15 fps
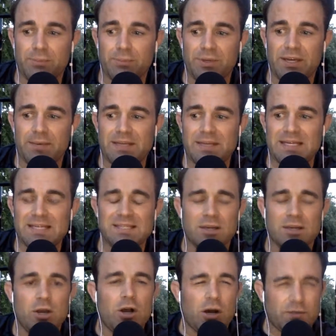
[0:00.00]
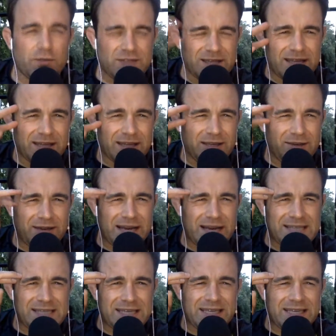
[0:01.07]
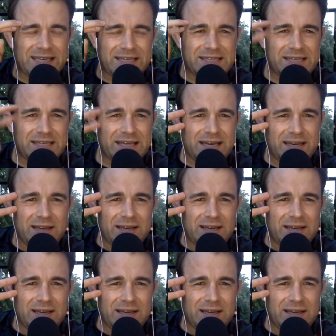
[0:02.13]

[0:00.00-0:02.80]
putting it on my desk, all of a sudden that curiosity kicks in,